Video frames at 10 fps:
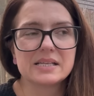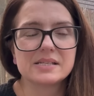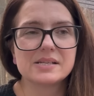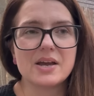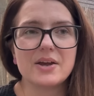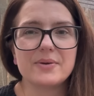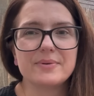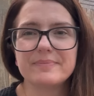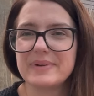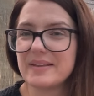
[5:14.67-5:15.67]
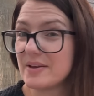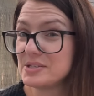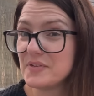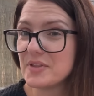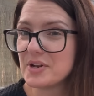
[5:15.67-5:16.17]
So those
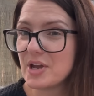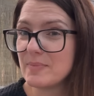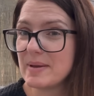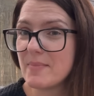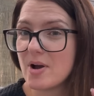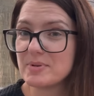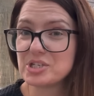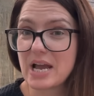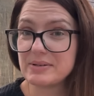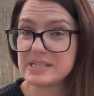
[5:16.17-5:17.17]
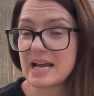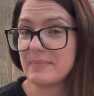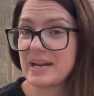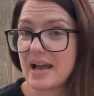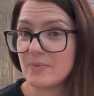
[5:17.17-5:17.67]
of you that know me might be shouting at
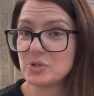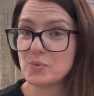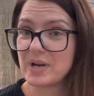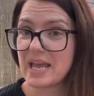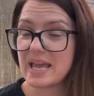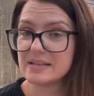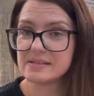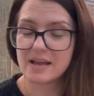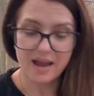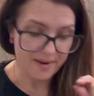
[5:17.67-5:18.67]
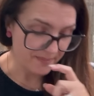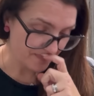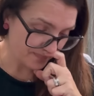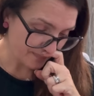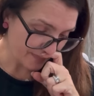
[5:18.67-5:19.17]
me now which one it is.
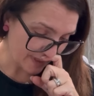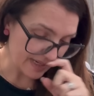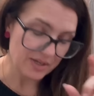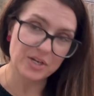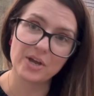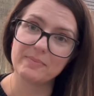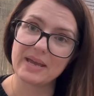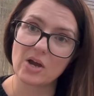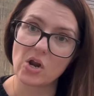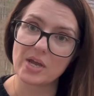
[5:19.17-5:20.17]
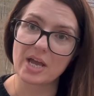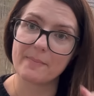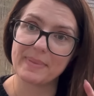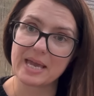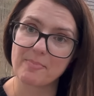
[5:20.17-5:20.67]
Now, you know me, I like a
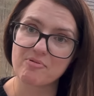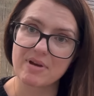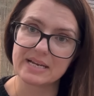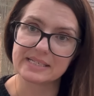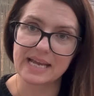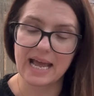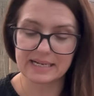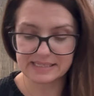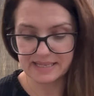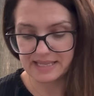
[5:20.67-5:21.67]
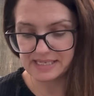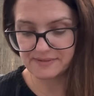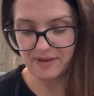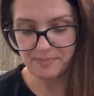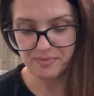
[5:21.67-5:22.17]
big print. And this
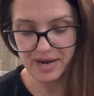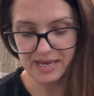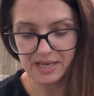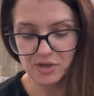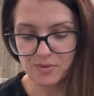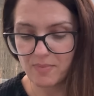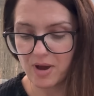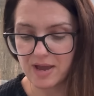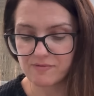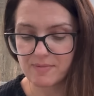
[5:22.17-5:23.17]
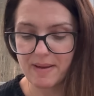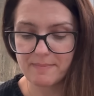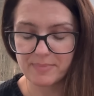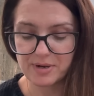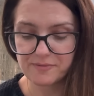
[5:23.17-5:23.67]
fabric you might have
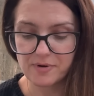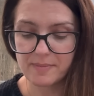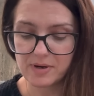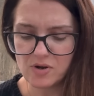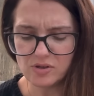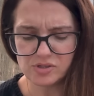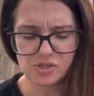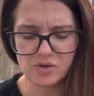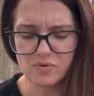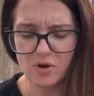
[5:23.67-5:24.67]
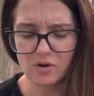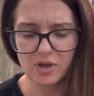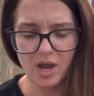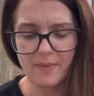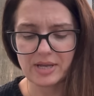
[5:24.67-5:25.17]
remembered from not too long
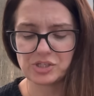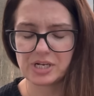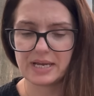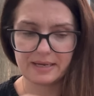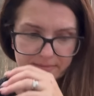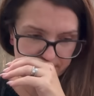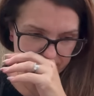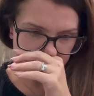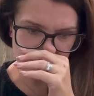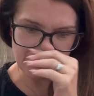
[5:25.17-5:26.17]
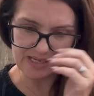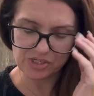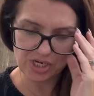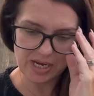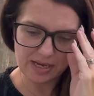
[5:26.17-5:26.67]
ago, actually. Was it
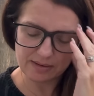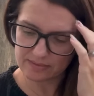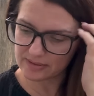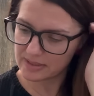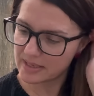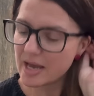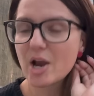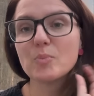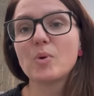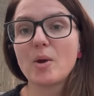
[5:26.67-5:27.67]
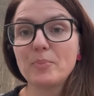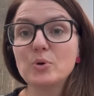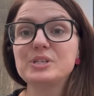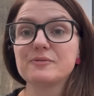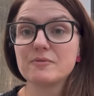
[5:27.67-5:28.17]
this year? I
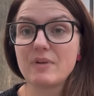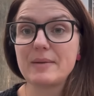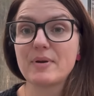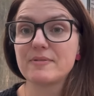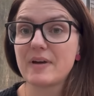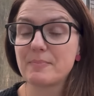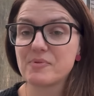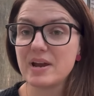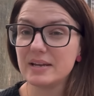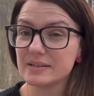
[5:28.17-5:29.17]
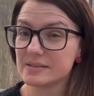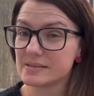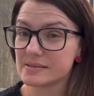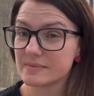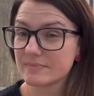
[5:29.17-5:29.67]
bought it from Rainbow Fabrics.